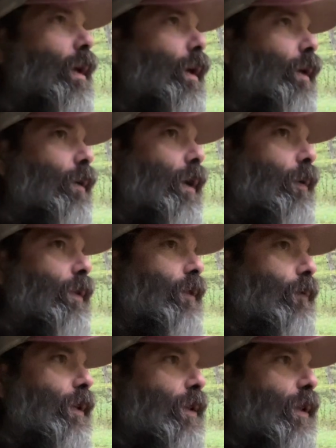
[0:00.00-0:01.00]
What I was
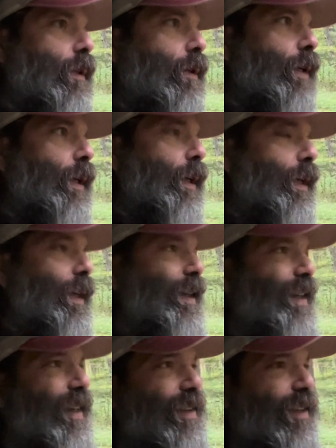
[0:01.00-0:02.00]
originally looking at
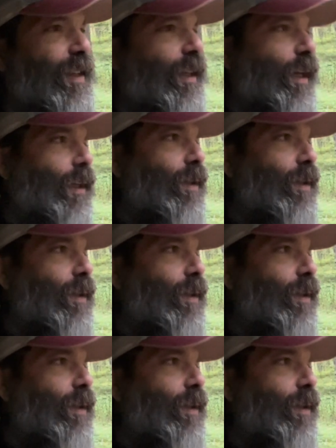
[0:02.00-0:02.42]
has a